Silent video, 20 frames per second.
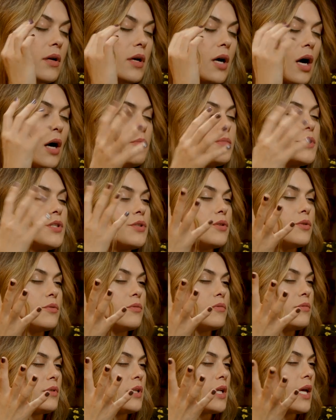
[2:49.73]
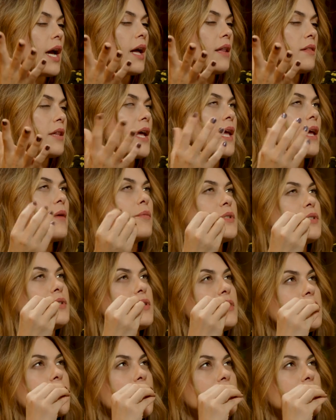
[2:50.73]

Come to yeah like it was just right.